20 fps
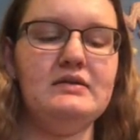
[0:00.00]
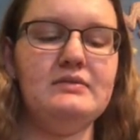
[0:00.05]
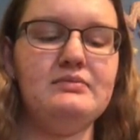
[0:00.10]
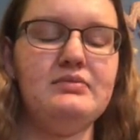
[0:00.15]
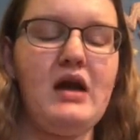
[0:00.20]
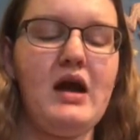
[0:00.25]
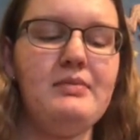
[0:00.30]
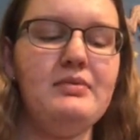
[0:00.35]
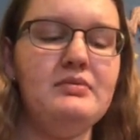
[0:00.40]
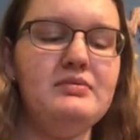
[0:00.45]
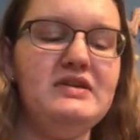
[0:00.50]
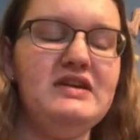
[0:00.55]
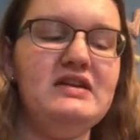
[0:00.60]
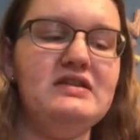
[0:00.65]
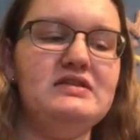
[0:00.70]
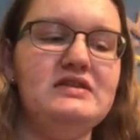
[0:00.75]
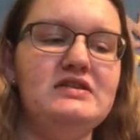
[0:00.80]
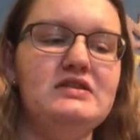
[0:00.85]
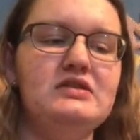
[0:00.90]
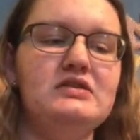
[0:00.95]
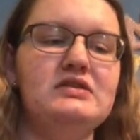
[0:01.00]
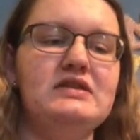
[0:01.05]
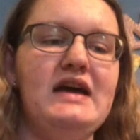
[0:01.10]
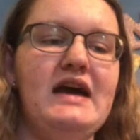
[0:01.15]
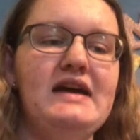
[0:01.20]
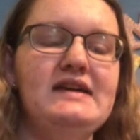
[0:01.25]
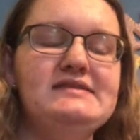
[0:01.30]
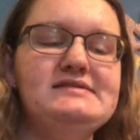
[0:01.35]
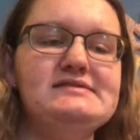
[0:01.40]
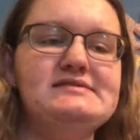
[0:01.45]
Probably a little
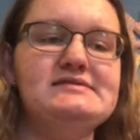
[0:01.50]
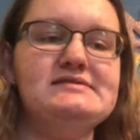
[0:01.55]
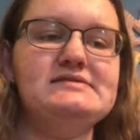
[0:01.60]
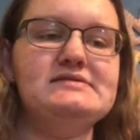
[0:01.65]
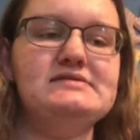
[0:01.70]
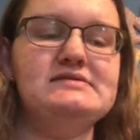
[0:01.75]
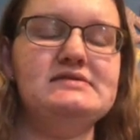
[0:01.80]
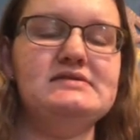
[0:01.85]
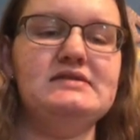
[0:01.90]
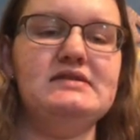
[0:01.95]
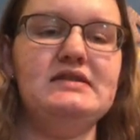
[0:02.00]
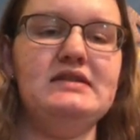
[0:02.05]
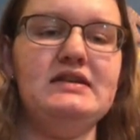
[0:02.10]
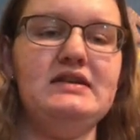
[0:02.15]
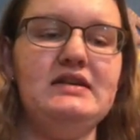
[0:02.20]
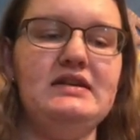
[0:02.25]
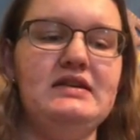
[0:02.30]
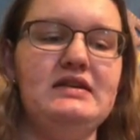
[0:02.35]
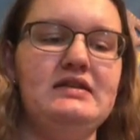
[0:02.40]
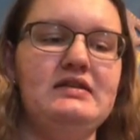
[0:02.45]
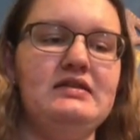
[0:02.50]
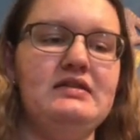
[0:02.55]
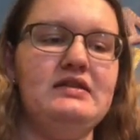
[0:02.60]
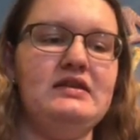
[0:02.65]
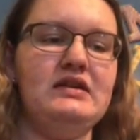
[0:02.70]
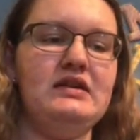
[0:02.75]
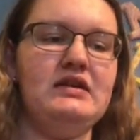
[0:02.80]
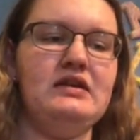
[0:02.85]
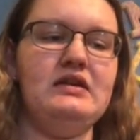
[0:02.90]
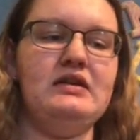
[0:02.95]
less in
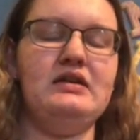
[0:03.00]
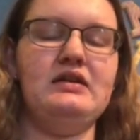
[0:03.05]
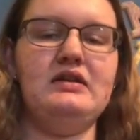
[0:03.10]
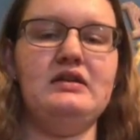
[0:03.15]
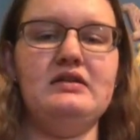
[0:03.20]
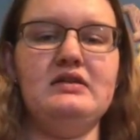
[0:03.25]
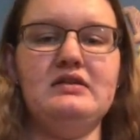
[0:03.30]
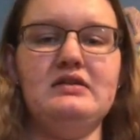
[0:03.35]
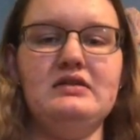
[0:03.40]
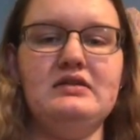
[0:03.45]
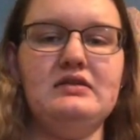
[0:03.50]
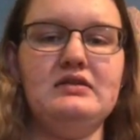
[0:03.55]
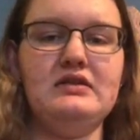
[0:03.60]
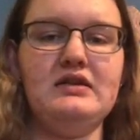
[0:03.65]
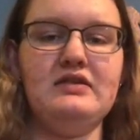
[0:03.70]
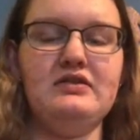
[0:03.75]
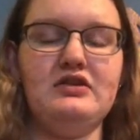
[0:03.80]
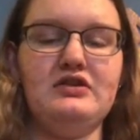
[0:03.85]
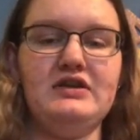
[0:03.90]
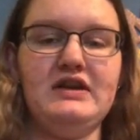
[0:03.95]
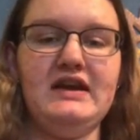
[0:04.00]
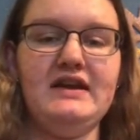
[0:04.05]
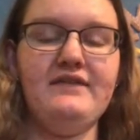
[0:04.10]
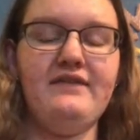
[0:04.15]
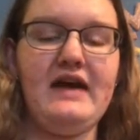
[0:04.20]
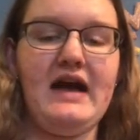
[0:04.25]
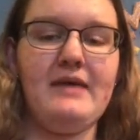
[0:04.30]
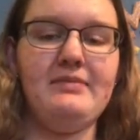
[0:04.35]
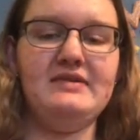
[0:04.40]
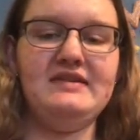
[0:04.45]
their native
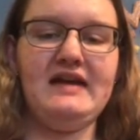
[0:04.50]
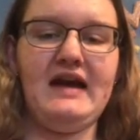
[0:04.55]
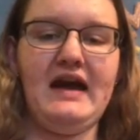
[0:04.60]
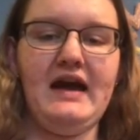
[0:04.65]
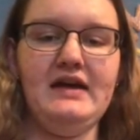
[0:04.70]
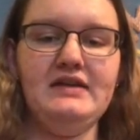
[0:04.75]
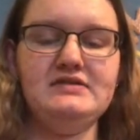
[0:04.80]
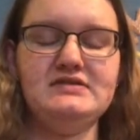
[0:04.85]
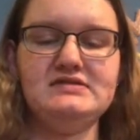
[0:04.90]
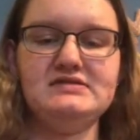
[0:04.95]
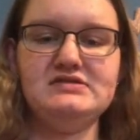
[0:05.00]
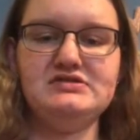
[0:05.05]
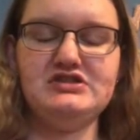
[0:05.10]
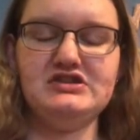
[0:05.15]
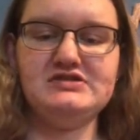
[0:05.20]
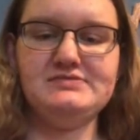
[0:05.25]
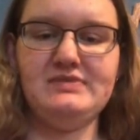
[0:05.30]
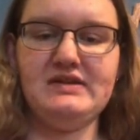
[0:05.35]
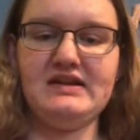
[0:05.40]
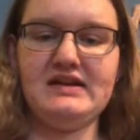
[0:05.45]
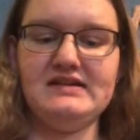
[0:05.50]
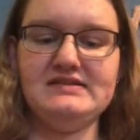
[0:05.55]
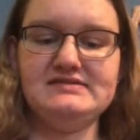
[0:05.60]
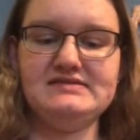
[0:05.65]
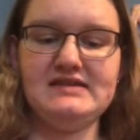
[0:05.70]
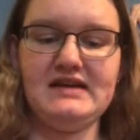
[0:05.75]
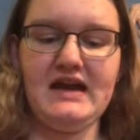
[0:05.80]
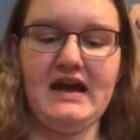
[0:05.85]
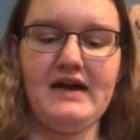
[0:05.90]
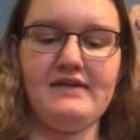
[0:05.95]
habitat, just because
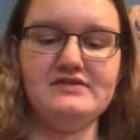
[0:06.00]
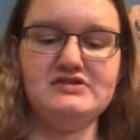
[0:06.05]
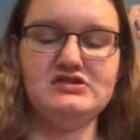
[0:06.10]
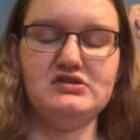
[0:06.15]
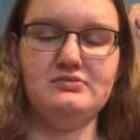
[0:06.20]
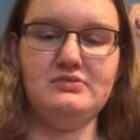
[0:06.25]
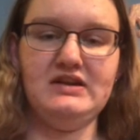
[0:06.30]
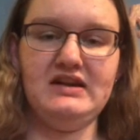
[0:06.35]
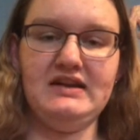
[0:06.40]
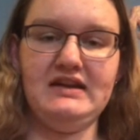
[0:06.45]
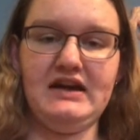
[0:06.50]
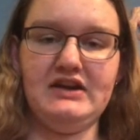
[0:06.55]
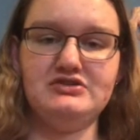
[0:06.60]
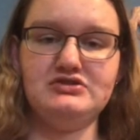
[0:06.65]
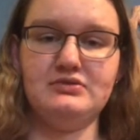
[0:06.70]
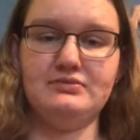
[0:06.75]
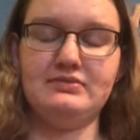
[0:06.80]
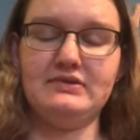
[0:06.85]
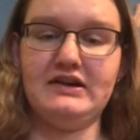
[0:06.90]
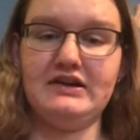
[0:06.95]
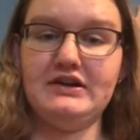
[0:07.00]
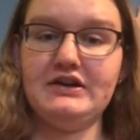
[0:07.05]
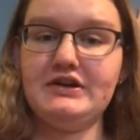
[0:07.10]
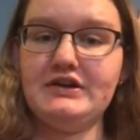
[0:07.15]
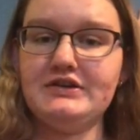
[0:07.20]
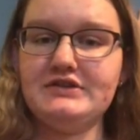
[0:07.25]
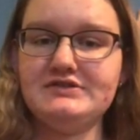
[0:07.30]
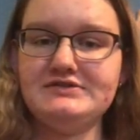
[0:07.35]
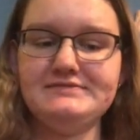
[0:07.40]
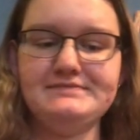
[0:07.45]
they have so many natural
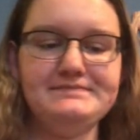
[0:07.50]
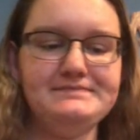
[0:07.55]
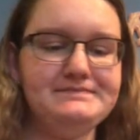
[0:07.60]
predators.